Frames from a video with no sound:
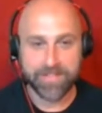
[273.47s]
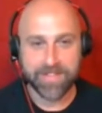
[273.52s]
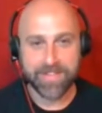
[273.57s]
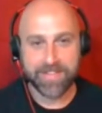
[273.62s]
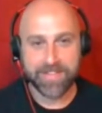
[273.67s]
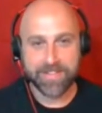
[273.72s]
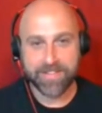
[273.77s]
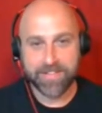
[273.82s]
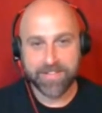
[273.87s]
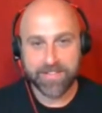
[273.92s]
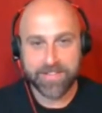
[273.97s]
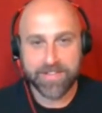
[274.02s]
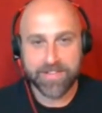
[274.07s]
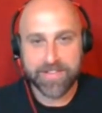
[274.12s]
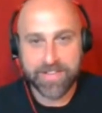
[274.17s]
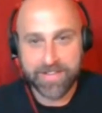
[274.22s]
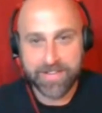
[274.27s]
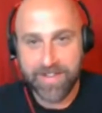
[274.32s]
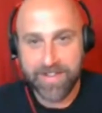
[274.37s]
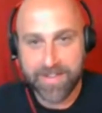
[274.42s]

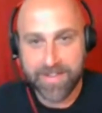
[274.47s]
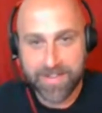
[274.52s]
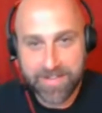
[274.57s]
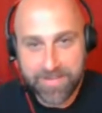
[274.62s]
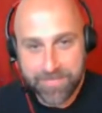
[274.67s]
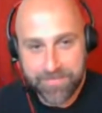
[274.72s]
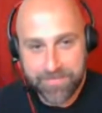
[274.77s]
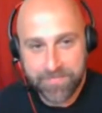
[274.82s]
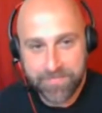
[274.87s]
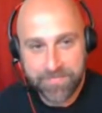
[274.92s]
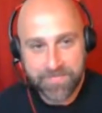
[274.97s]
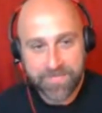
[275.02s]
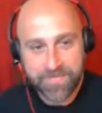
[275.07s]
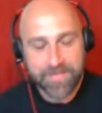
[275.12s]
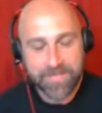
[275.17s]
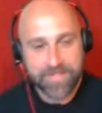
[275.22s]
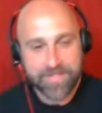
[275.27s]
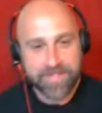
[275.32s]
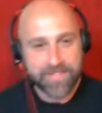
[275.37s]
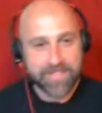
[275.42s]

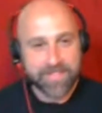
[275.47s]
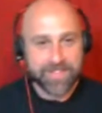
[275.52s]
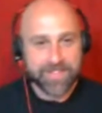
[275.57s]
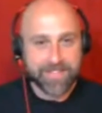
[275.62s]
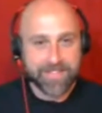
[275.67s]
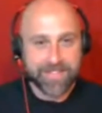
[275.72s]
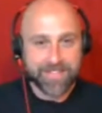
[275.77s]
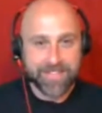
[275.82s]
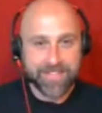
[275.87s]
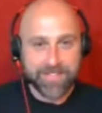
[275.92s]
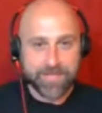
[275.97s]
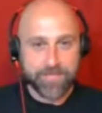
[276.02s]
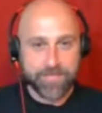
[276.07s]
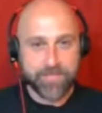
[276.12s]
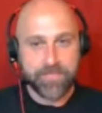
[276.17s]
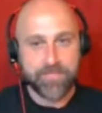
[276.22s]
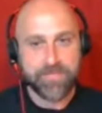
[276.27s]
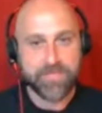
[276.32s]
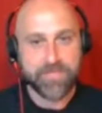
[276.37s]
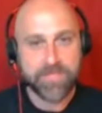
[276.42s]
(silent)